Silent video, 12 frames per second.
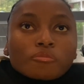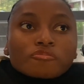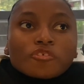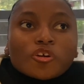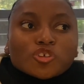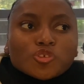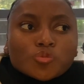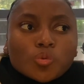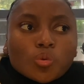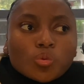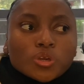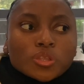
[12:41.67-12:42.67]
Fast
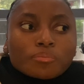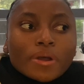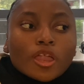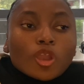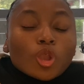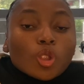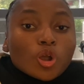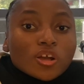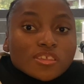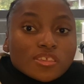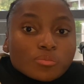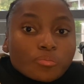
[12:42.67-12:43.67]
forward, my
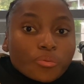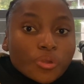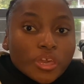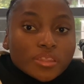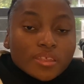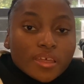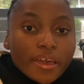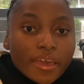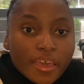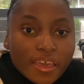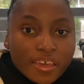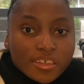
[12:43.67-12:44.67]
last break that I
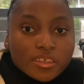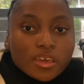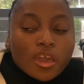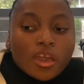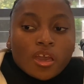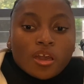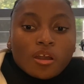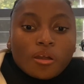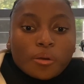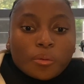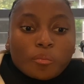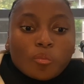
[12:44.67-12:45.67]
had
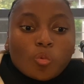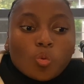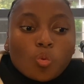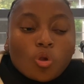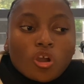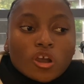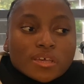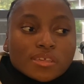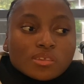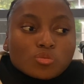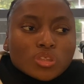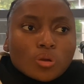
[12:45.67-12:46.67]

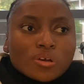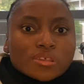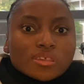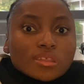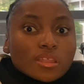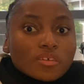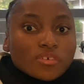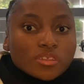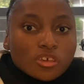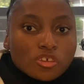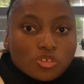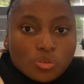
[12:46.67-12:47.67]
was when I was
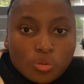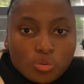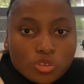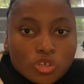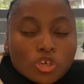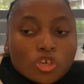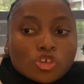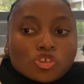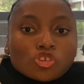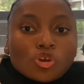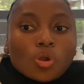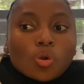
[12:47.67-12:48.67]
11 years old.
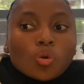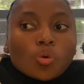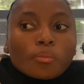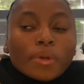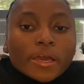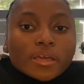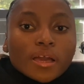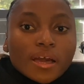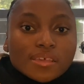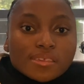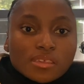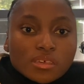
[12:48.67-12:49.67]
So my
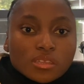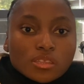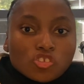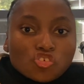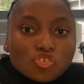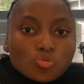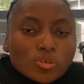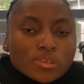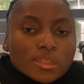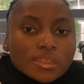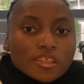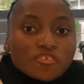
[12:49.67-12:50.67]
cousin, she was
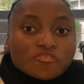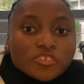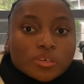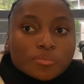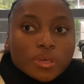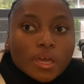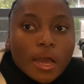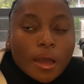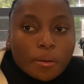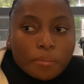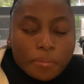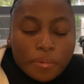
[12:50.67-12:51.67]
lifting me
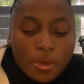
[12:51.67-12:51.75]
up.